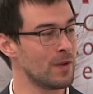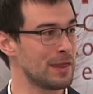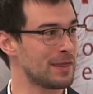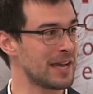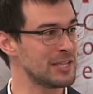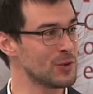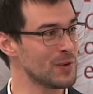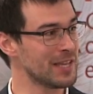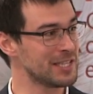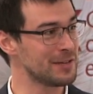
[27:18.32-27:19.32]
Whether they
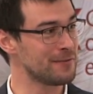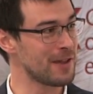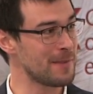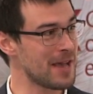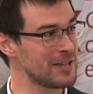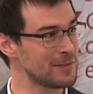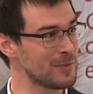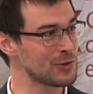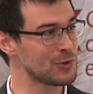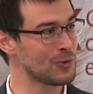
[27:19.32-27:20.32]
do it less than females, I'm
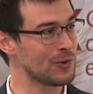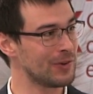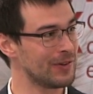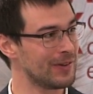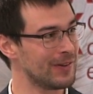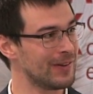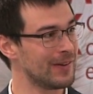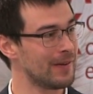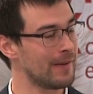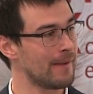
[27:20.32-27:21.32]
not sure. But
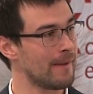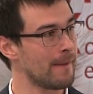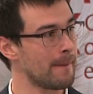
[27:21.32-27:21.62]
wouldn't that be